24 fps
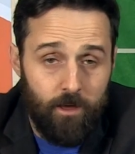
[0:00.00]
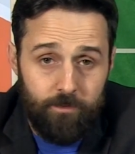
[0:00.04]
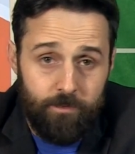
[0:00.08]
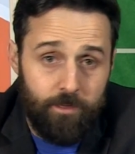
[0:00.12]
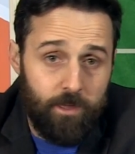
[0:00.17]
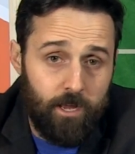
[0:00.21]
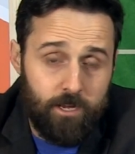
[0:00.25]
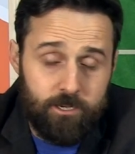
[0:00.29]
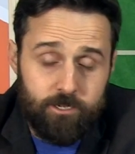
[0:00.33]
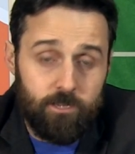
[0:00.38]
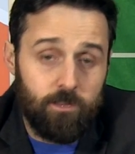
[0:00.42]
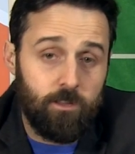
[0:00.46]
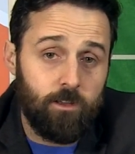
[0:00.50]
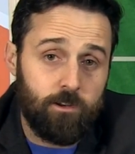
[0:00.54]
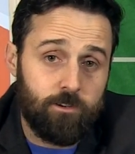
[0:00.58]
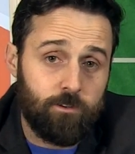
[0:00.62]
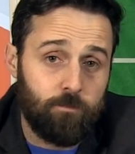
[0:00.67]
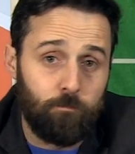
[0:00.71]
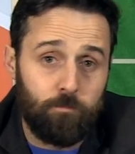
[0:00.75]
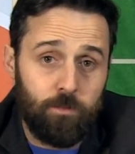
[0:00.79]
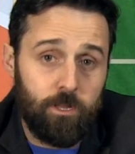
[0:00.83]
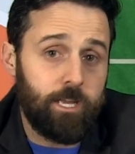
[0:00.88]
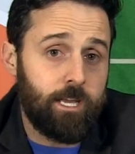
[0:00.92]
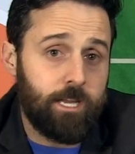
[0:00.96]
Things
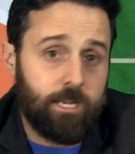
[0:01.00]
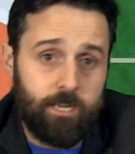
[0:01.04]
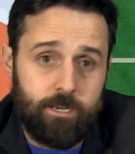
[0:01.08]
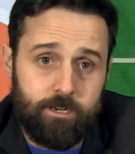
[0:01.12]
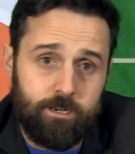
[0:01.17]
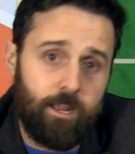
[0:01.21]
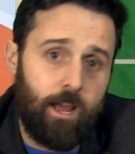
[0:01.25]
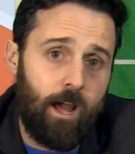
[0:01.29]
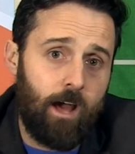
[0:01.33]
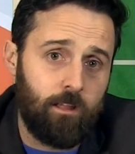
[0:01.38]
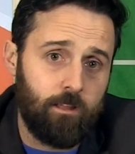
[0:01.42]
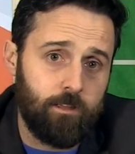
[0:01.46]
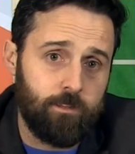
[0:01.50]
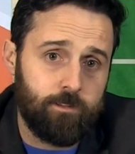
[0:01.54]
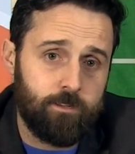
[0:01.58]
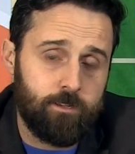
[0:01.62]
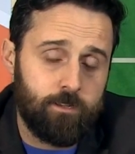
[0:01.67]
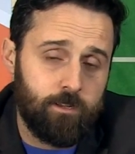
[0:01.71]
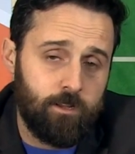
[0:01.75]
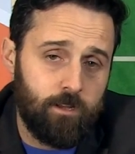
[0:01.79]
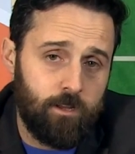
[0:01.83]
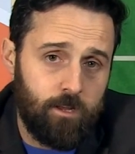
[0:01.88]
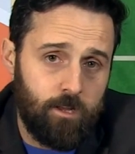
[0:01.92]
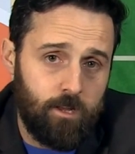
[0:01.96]
looked bleak in Dallas,